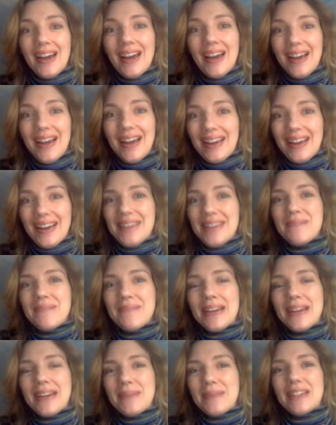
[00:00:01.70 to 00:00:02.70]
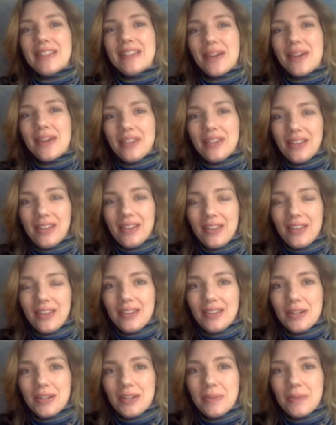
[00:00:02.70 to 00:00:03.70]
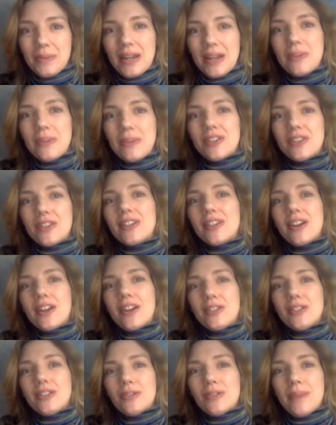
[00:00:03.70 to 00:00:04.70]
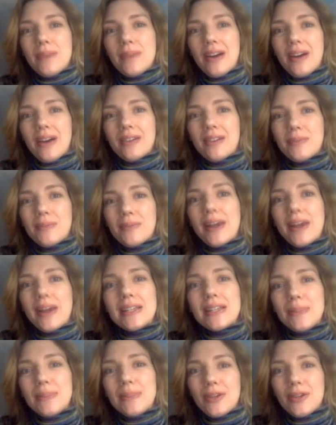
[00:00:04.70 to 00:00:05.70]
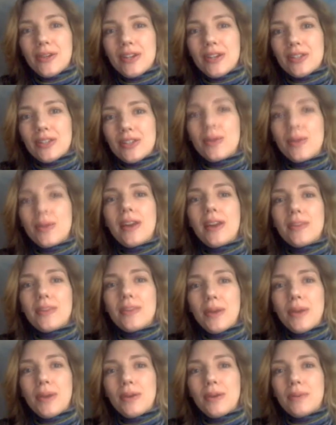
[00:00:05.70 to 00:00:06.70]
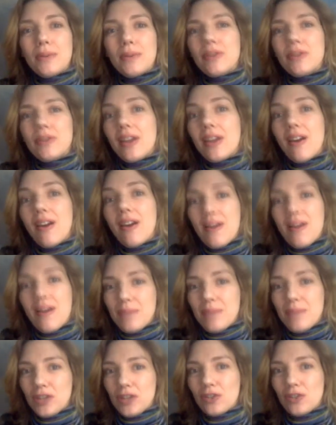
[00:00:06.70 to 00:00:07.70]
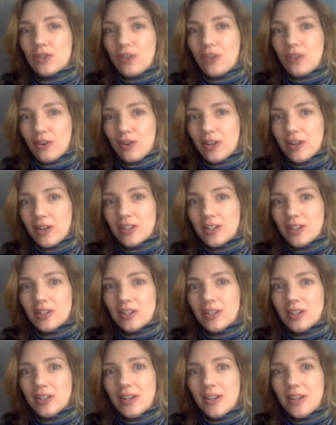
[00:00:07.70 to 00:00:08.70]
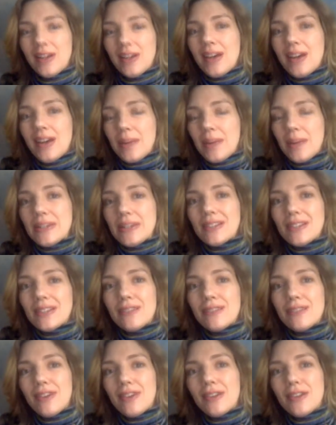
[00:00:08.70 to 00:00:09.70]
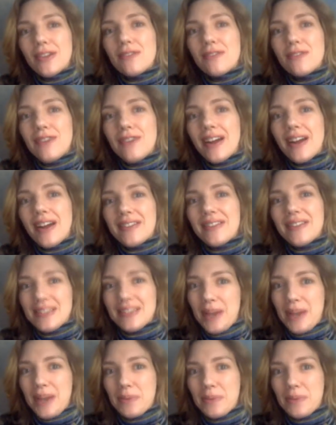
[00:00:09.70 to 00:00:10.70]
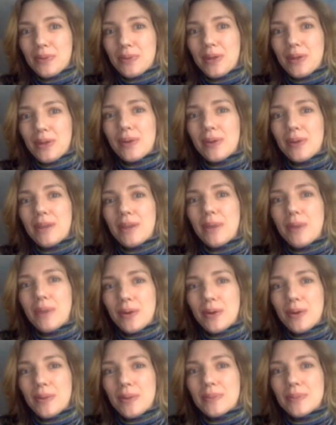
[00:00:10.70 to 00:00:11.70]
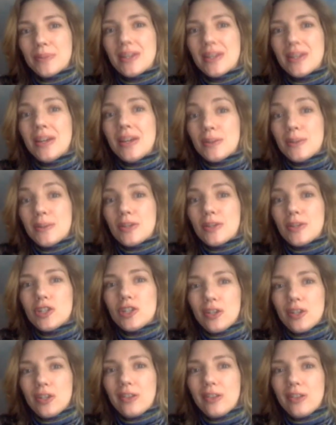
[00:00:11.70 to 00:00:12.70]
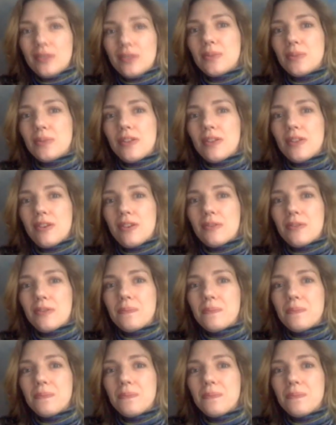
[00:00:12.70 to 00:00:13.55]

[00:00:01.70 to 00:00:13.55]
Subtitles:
Hi, my name is Irene Latham, and I'm here to talk to you about my experience writing the poem You Cannot Measure Courage. I basically follow 5 steps when I write poems, so I'm going to share those with you.